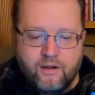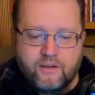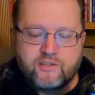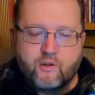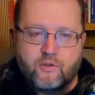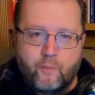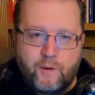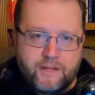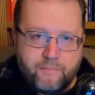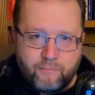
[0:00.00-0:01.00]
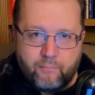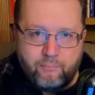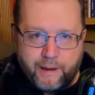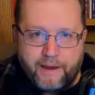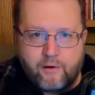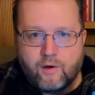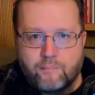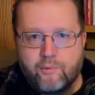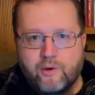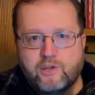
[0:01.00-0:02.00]
so that we can better
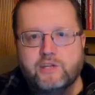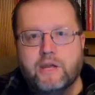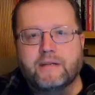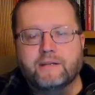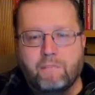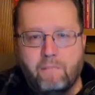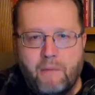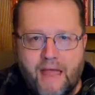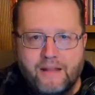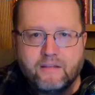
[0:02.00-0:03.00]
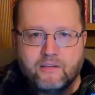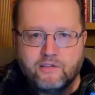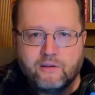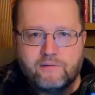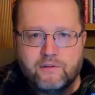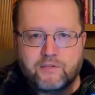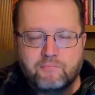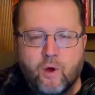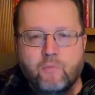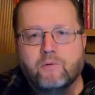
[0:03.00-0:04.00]
appreciate the magnitude of this
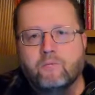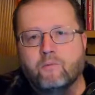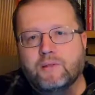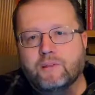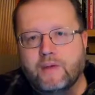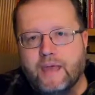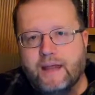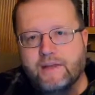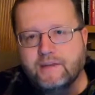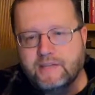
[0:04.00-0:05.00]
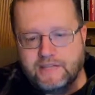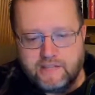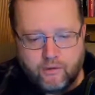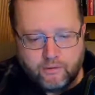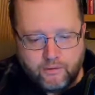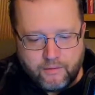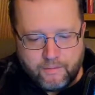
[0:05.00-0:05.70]
moment when we look at it in detail